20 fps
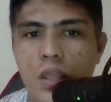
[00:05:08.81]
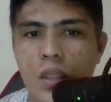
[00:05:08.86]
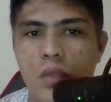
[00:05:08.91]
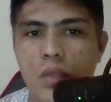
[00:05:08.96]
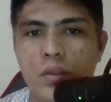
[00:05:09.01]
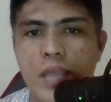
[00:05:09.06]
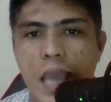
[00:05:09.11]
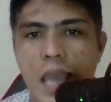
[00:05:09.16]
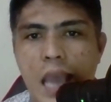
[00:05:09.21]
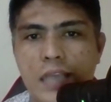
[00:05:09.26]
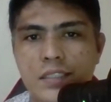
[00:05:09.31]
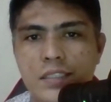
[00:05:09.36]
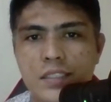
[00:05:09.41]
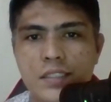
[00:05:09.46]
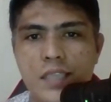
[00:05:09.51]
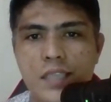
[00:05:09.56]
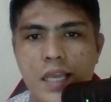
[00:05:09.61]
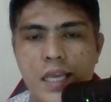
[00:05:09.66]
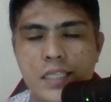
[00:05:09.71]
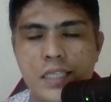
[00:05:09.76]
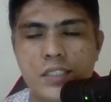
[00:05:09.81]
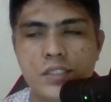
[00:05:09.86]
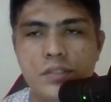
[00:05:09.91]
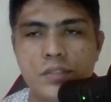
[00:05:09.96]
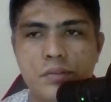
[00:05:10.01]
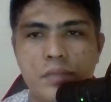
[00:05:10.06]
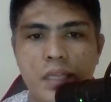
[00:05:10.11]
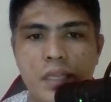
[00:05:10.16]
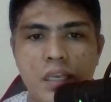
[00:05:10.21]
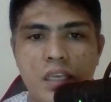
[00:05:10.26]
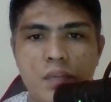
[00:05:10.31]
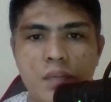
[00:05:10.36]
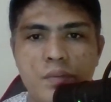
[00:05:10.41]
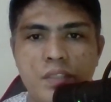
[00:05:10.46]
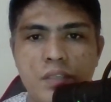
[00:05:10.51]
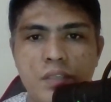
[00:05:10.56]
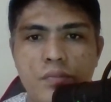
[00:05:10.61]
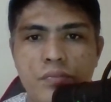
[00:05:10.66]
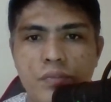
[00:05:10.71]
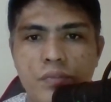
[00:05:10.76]
you get access guys to
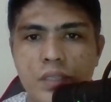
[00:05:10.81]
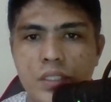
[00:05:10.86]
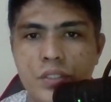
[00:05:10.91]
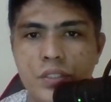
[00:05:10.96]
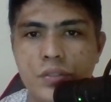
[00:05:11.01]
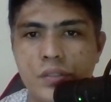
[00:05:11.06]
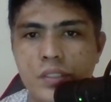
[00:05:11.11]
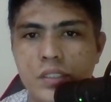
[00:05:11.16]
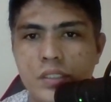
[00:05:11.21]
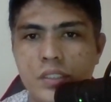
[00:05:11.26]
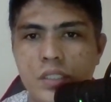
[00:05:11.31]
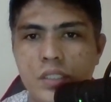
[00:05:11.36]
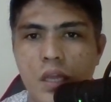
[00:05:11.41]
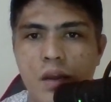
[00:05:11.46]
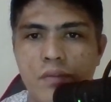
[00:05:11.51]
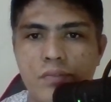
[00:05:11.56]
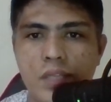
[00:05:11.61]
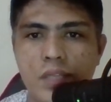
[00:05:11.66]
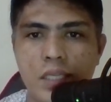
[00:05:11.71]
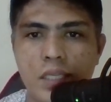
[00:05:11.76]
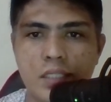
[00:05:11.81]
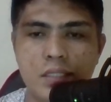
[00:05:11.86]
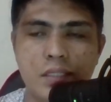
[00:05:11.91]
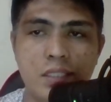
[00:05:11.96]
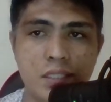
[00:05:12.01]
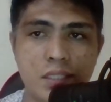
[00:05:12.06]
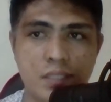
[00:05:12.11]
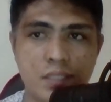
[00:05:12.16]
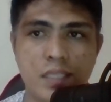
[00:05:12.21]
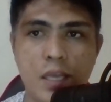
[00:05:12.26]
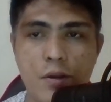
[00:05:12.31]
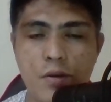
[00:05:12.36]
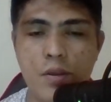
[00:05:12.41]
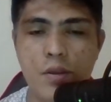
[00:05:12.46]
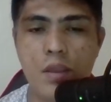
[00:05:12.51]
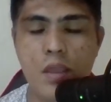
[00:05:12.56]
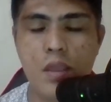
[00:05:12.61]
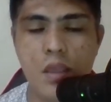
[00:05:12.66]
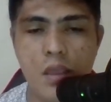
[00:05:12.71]
unlimited features of this this is now